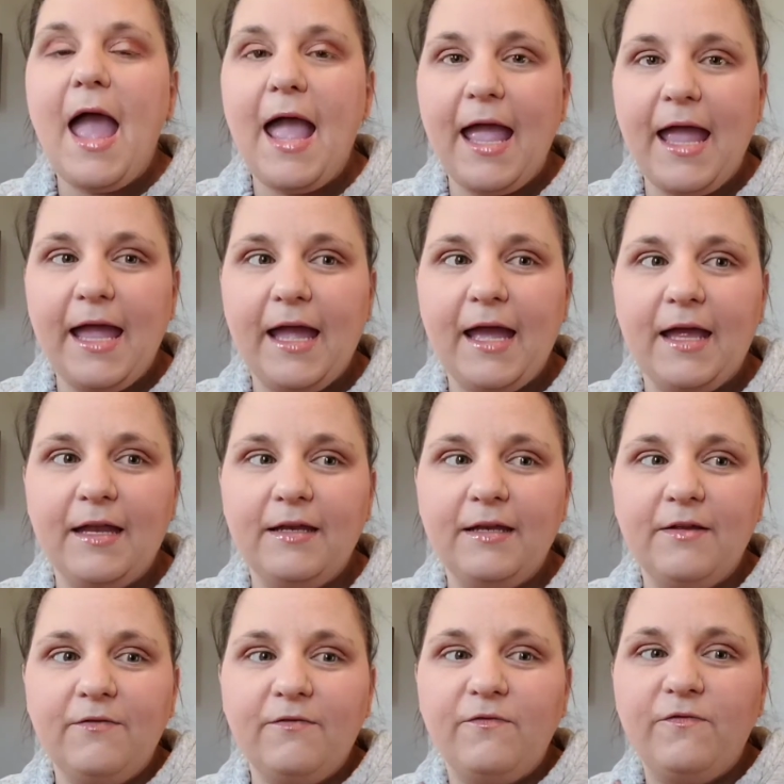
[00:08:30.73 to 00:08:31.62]

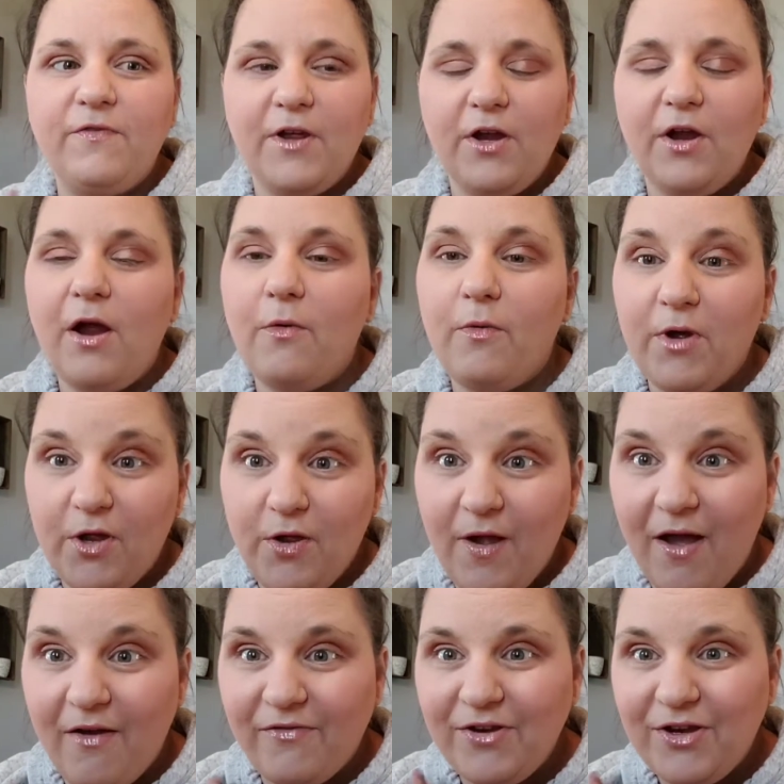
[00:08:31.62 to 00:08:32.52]
and figure out what
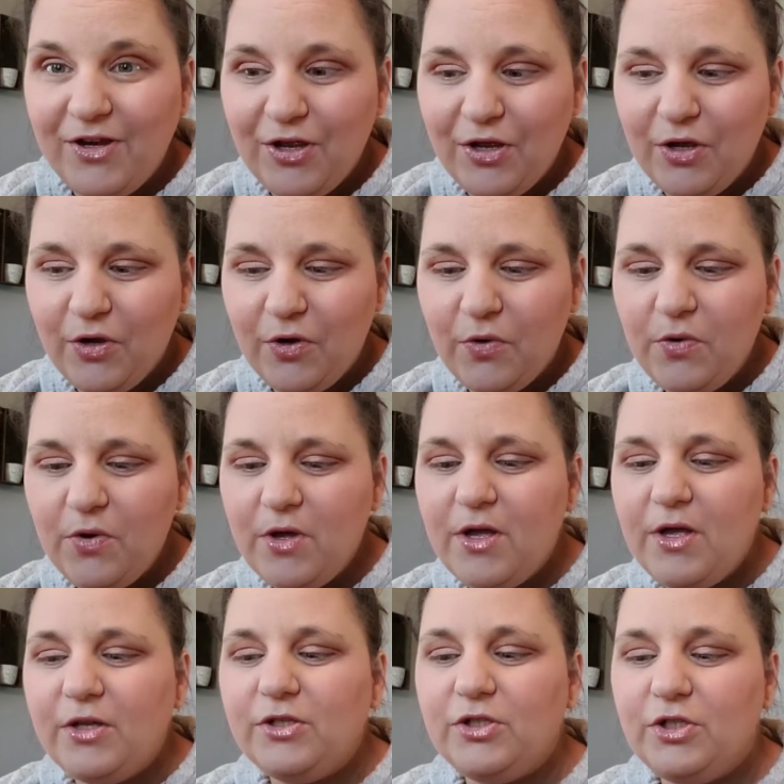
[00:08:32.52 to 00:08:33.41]
you have to do
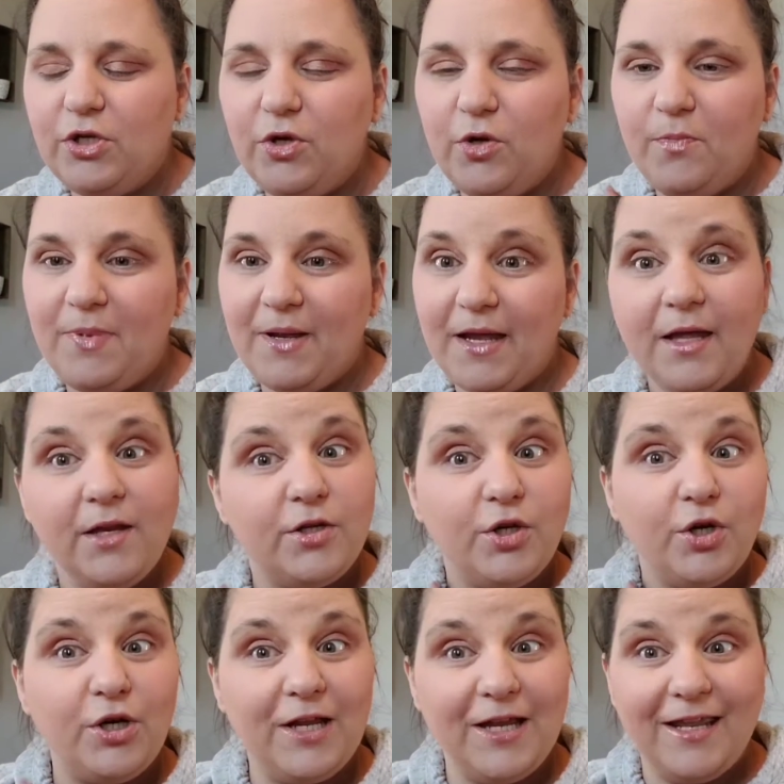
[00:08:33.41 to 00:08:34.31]
to be
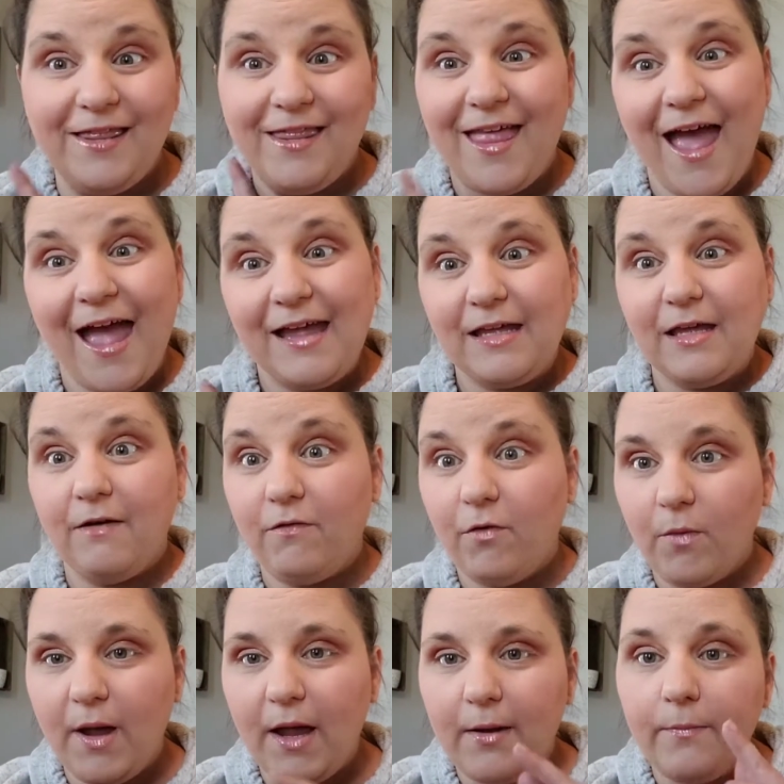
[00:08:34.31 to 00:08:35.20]
entered in that
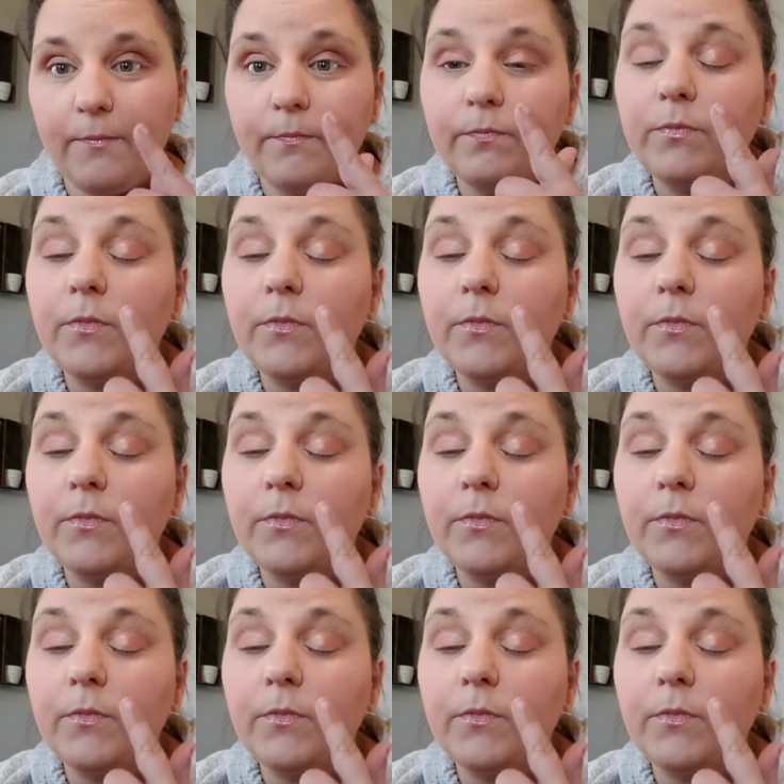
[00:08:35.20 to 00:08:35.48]
giveaway.